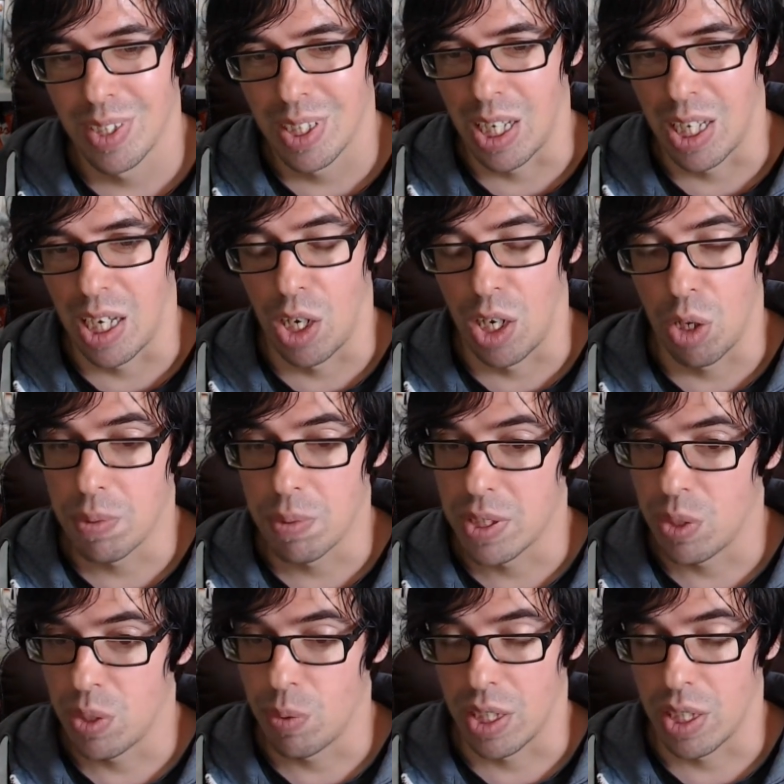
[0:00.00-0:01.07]
Hope to
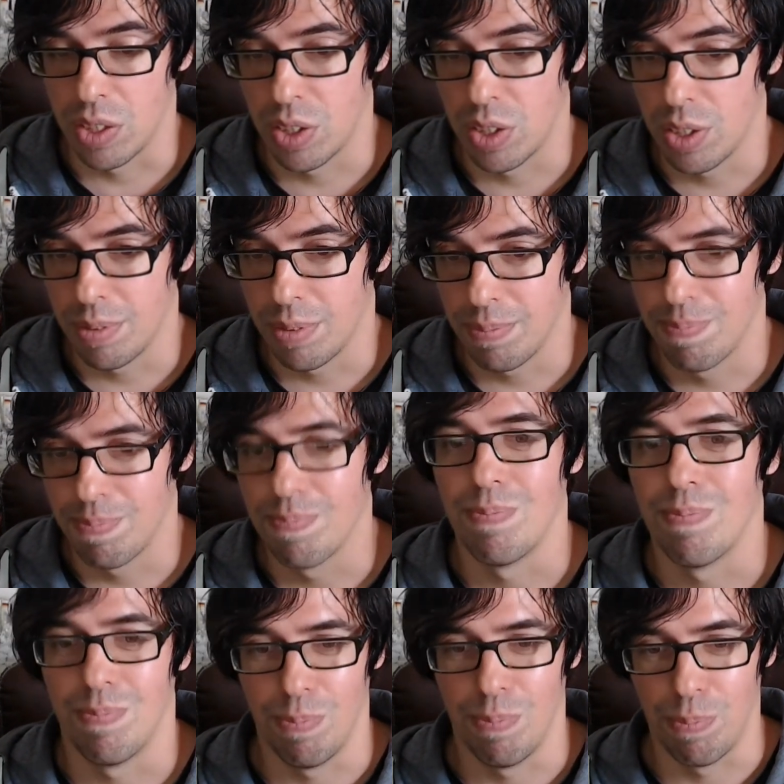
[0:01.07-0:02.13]
see you again soon.
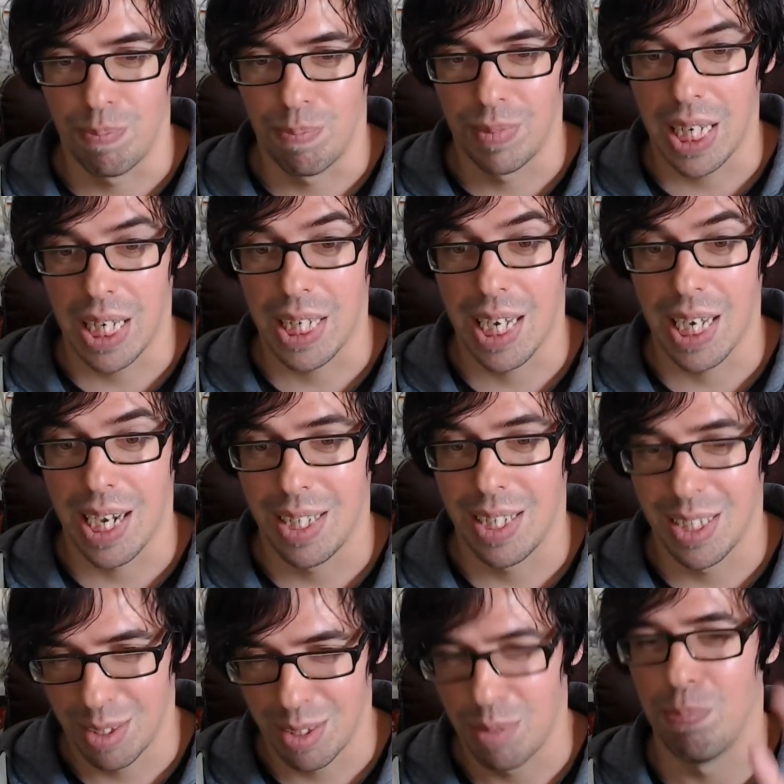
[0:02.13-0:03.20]
Take care.
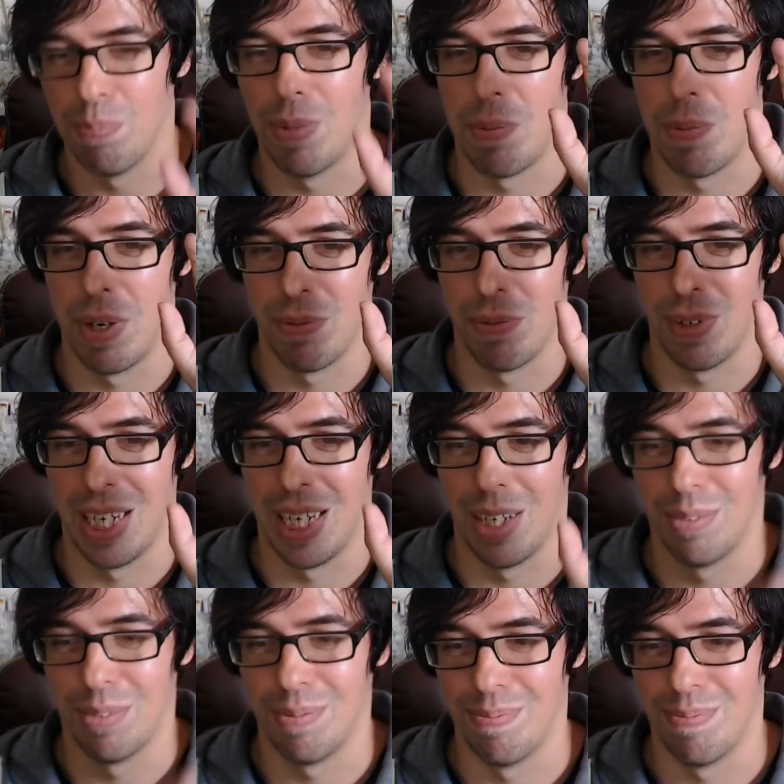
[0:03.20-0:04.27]
Bye bye for now.